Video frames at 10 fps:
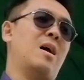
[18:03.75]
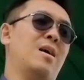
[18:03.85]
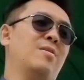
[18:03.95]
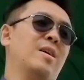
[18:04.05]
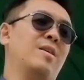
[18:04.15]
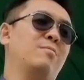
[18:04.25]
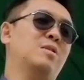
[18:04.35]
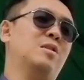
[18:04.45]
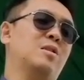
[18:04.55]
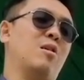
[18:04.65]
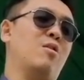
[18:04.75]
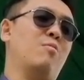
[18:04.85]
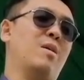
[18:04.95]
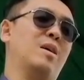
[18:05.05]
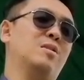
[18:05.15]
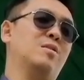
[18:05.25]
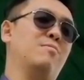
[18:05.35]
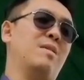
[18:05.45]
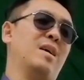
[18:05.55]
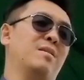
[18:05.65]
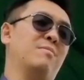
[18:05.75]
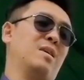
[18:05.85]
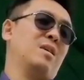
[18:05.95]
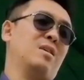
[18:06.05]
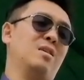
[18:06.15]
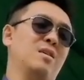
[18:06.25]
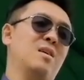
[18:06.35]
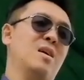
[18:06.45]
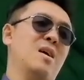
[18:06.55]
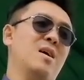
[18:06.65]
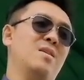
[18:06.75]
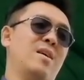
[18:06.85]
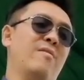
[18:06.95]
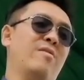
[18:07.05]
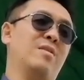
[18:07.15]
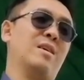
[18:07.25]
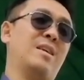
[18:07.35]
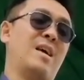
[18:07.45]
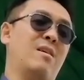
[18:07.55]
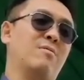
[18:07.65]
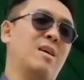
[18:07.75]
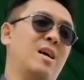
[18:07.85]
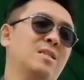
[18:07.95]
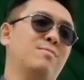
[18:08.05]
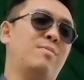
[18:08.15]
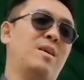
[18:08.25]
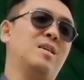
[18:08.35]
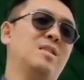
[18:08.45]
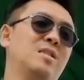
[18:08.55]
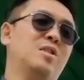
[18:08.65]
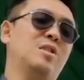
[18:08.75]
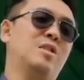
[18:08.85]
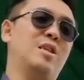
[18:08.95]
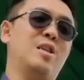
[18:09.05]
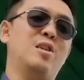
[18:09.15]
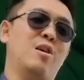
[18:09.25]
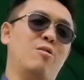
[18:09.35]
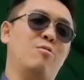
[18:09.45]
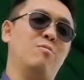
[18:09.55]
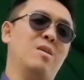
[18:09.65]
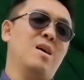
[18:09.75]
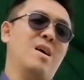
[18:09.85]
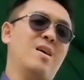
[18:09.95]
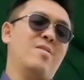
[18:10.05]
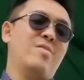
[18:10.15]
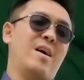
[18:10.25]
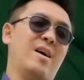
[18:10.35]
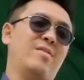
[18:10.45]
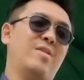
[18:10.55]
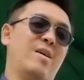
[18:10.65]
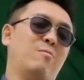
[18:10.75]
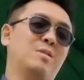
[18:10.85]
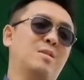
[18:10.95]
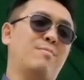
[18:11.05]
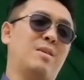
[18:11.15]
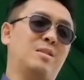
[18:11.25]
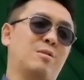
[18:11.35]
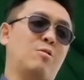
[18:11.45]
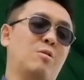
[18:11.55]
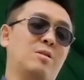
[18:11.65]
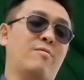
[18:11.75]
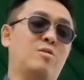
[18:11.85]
I think it was just her way to make me not feel like an outcast, but she didn't know that that wasn't the best course of